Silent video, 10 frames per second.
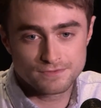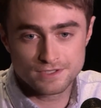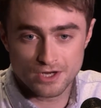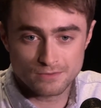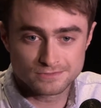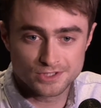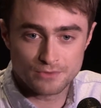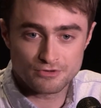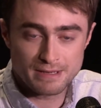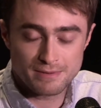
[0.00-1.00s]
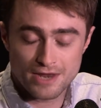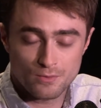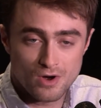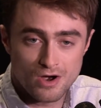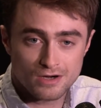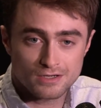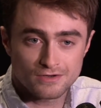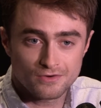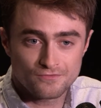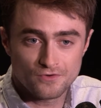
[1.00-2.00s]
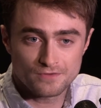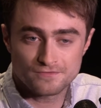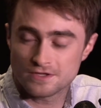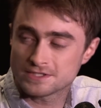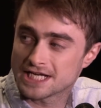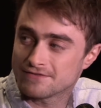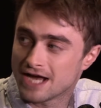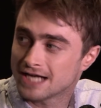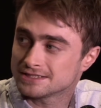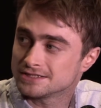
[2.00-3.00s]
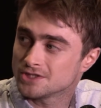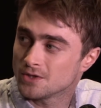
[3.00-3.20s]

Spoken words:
you know, 200 people out of work for the sake of an accent.